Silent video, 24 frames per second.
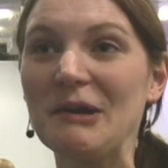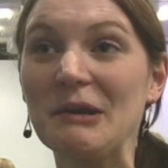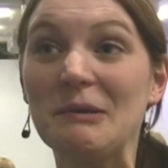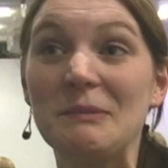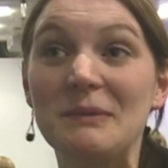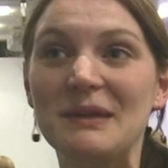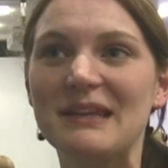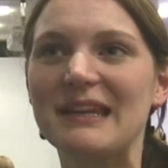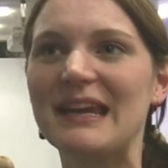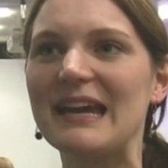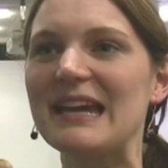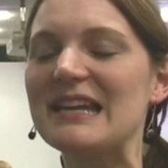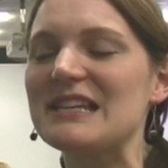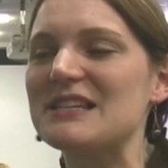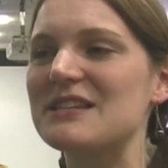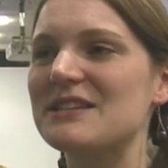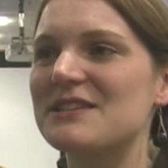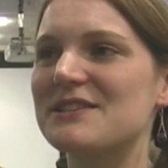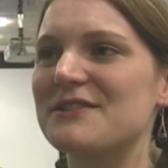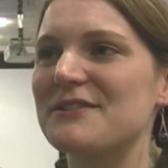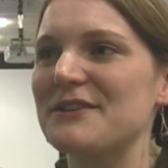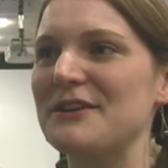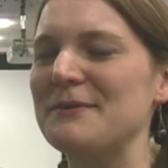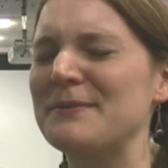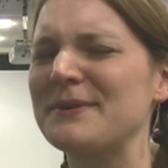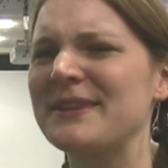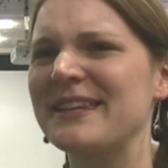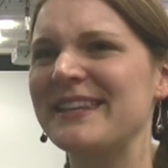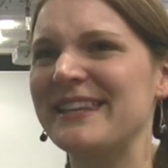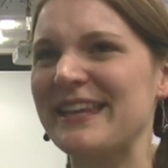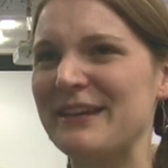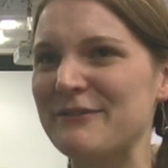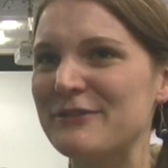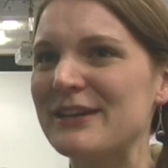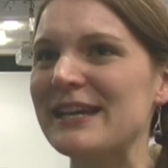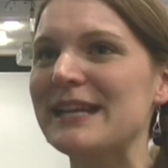and communications group
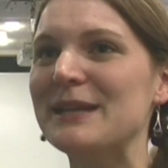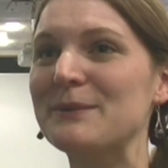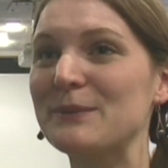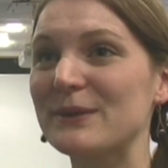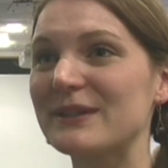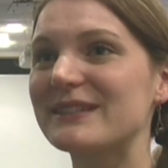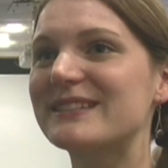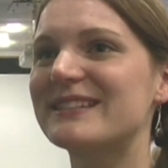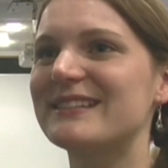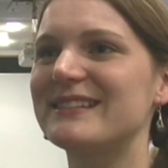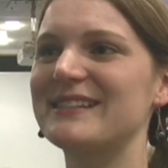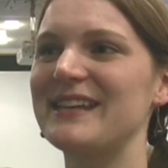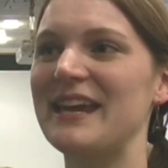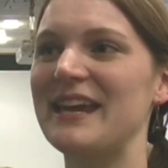that they really wanted to